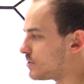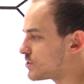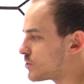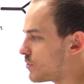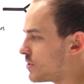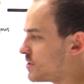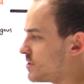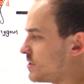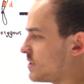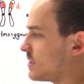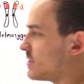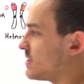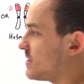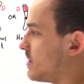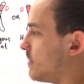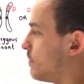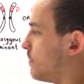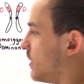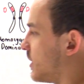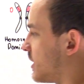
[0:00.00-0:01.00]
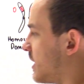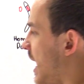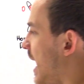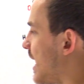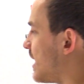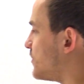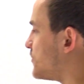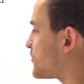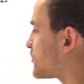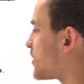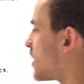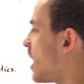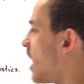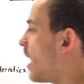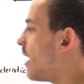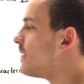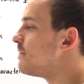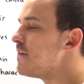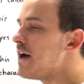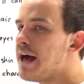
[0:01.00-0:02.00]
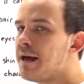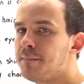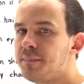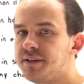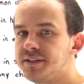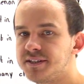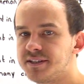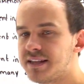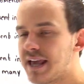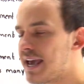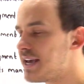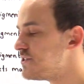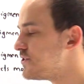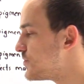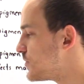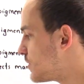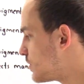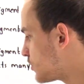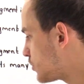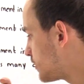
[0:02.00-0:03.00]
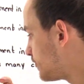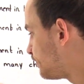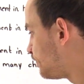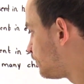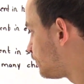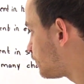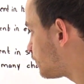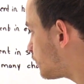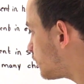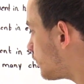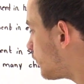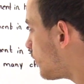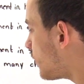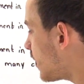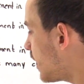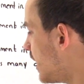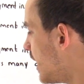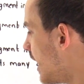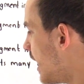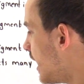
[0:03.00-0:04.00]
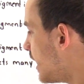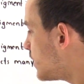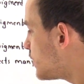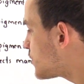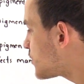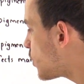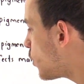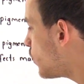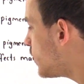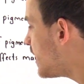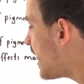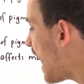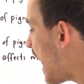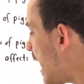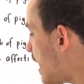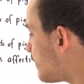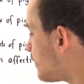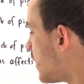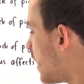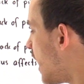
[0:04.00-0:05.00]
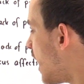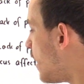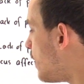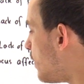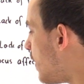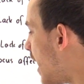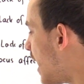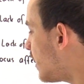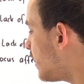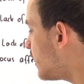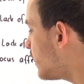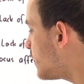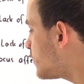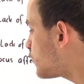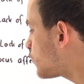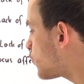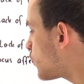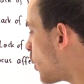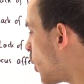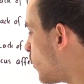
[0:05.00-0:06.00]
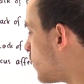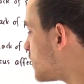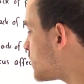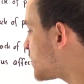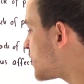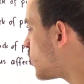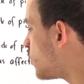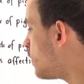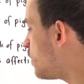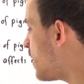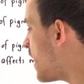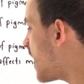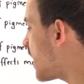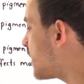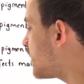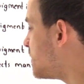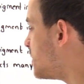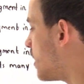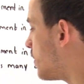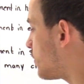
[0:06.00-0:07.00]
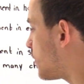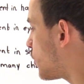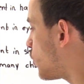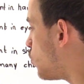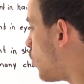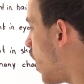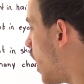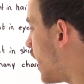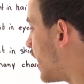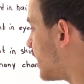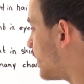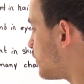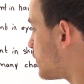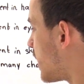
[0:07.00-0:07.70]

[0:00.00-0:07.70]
So this is a simple case of epistasis. So we have homologous chromosome pair number one.